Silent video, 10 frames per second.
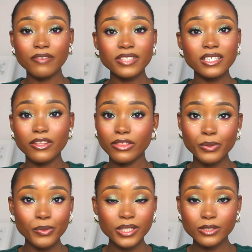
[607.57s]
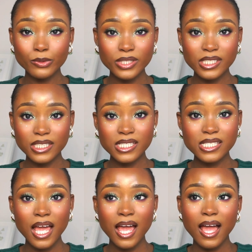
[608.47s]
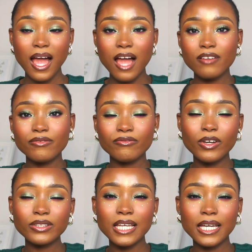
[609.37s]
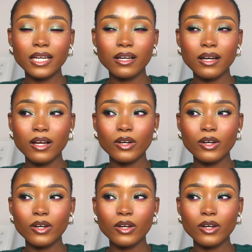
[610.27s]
After the 3 weeks notice, I felt like,